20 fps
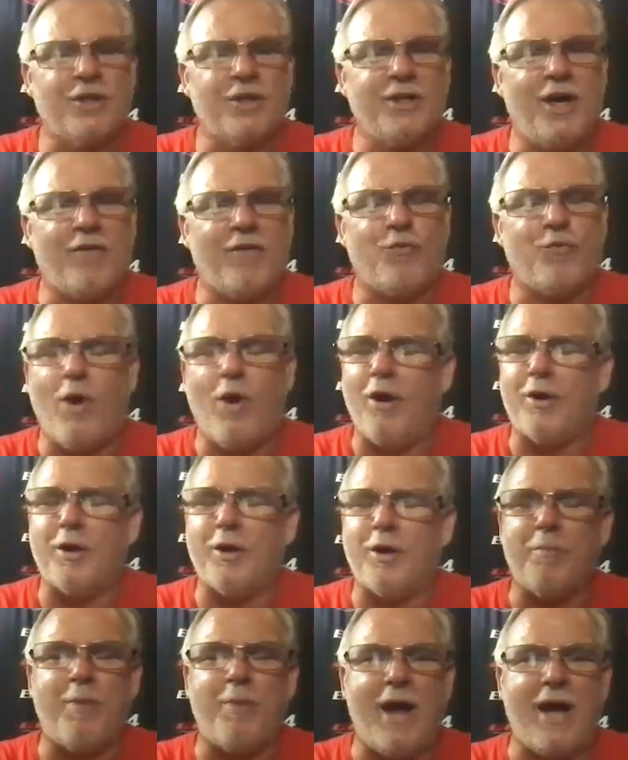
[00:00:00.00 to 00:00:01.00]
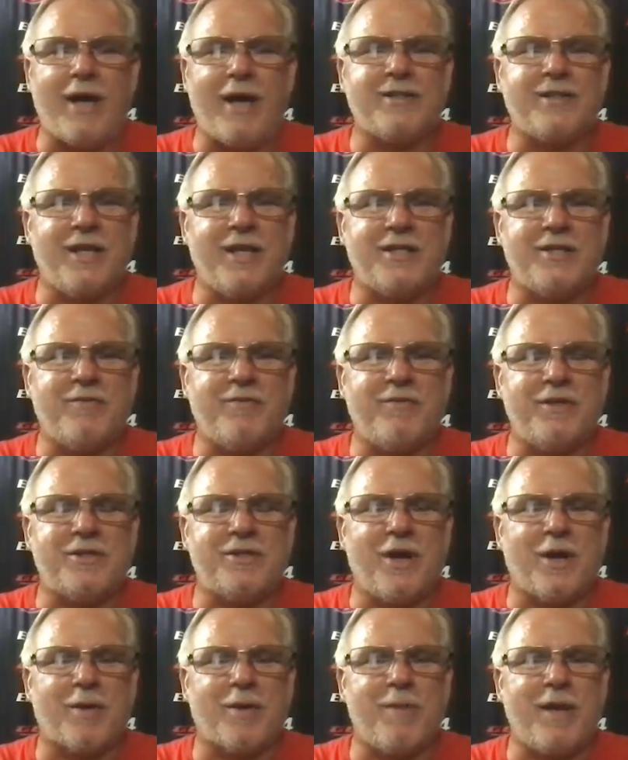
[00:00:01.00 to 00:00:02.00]
Huff, welcome back to ATV
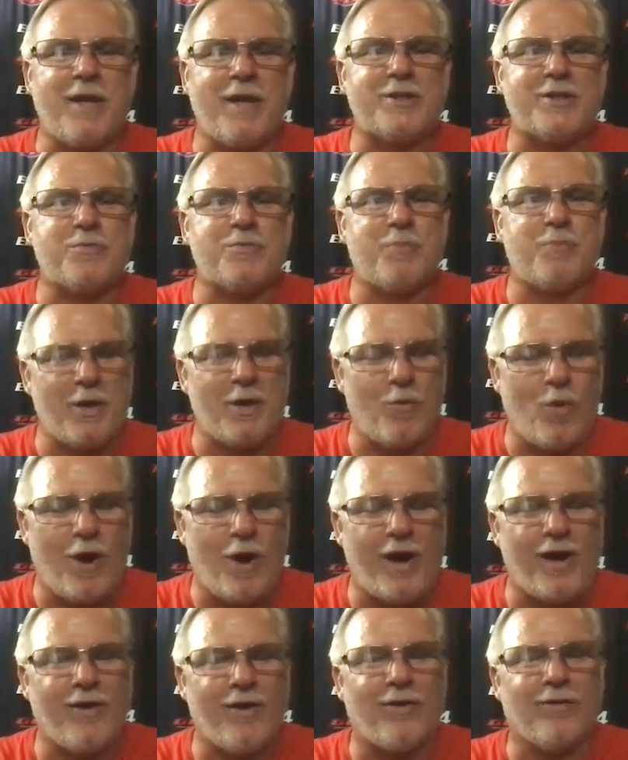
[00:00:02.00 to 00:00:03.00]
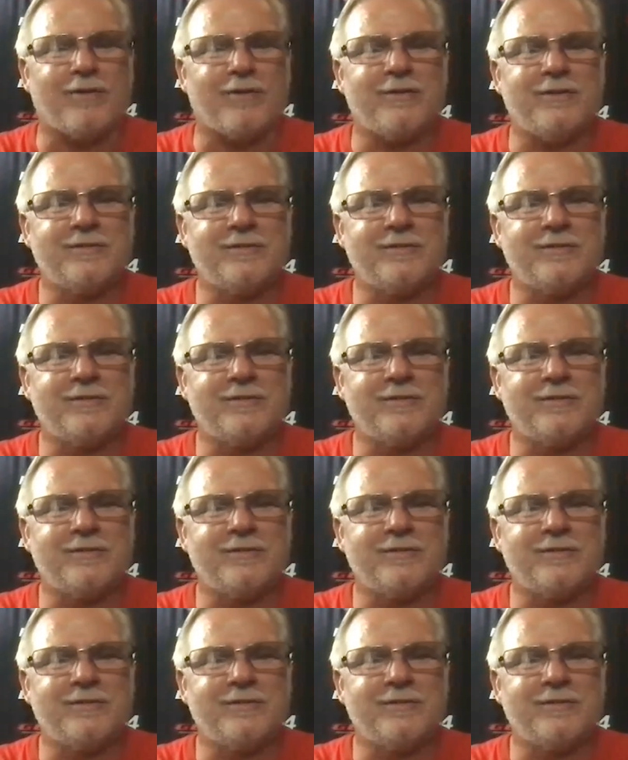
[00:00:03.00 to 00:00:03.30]
Talk, man. It's been a while.